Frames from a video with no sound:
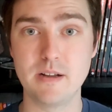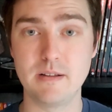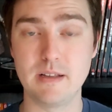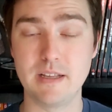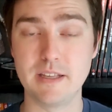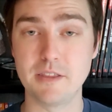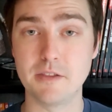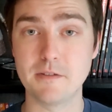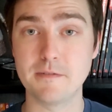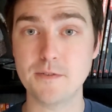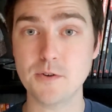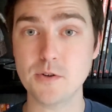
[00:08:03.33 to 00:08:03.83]

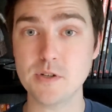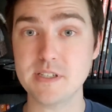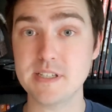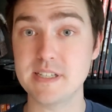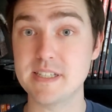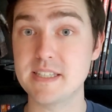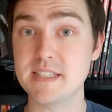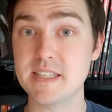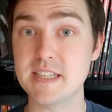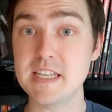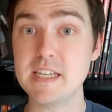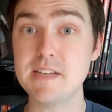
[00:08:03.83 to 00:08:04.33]
And the first
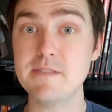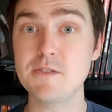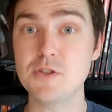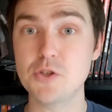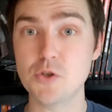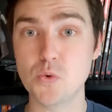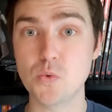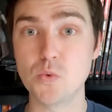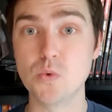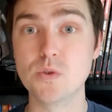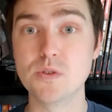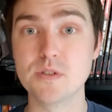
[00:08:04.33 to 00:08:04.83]
is Thieves
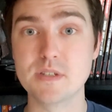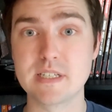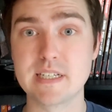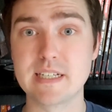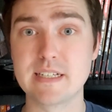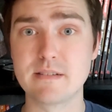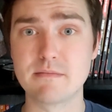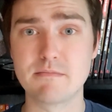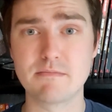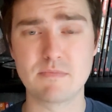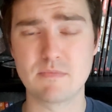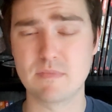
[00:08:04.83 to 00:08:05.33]
Tools,
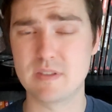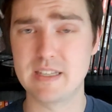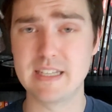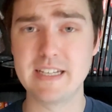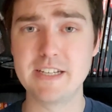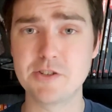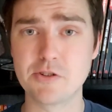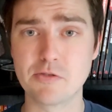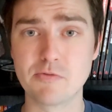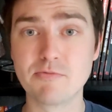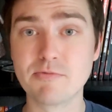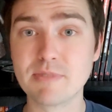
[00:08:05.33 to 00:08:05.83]
and
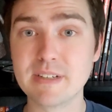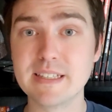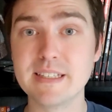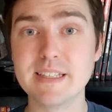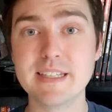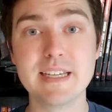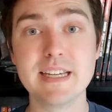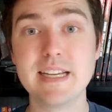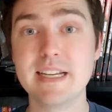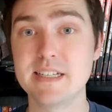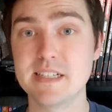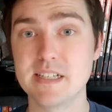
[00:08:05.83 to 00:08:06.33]
these are really
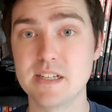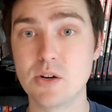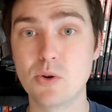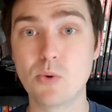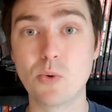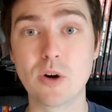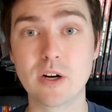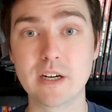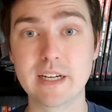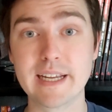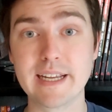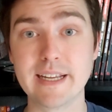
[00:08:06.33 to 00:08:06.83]
easy to
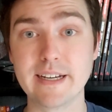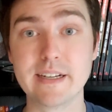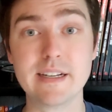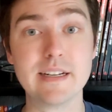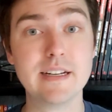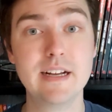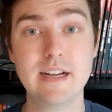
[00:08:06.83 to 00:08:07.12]
work in.